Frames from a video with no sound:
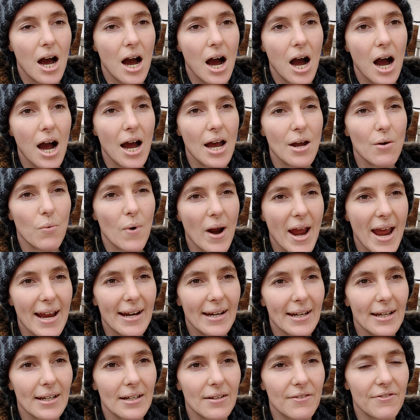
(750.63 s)
I
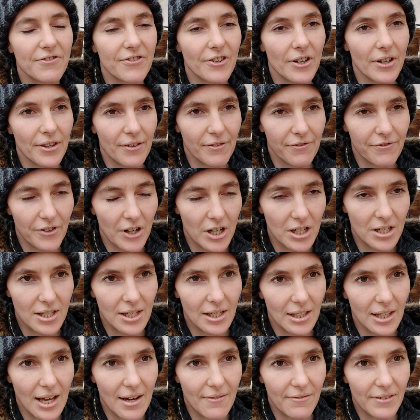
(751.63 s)
waited for the first
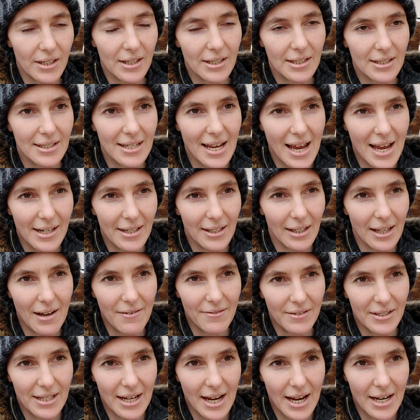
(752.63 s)
11
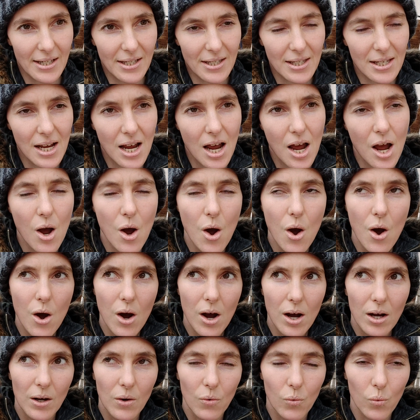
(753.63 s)
days
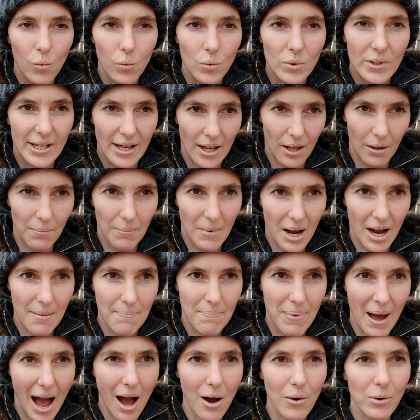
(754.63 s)
till my
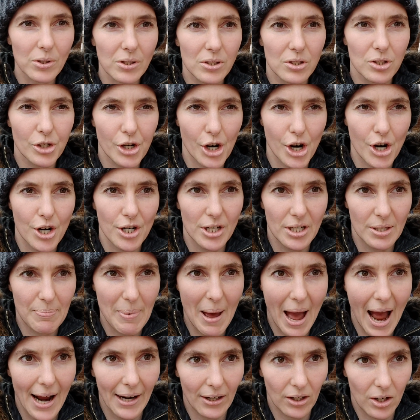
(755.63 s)
bowels turned
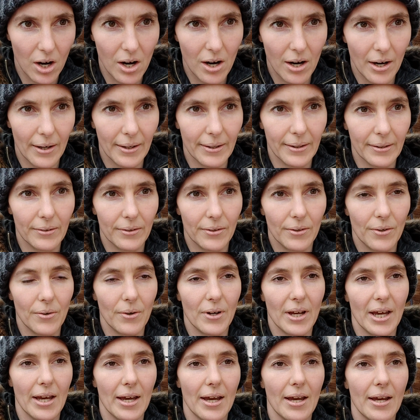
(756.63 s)
back on,
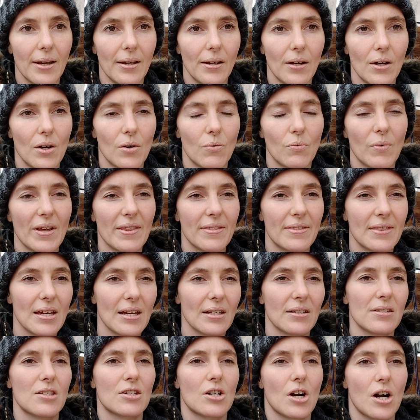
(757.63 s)
okay? When
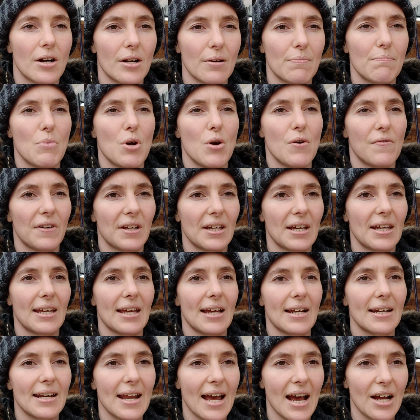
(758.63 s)
things started moving
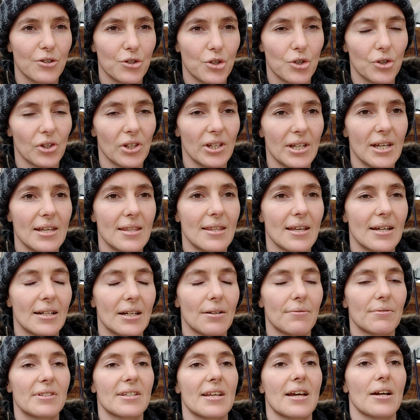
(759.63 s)
again naturally, then
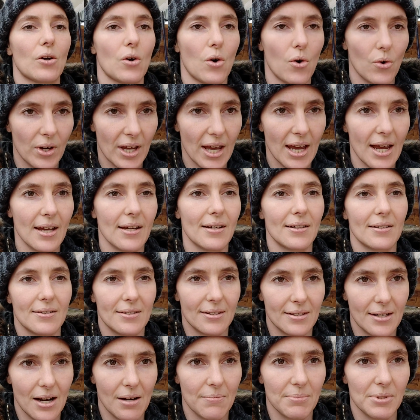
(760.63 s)
I was like, okay,
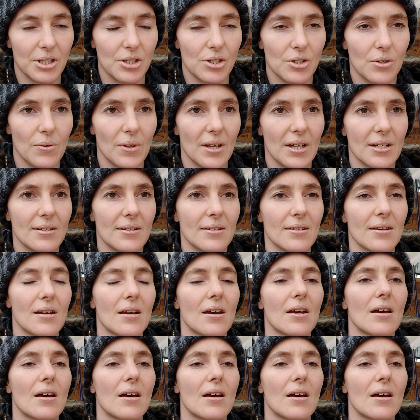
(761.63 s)
it's time to do this.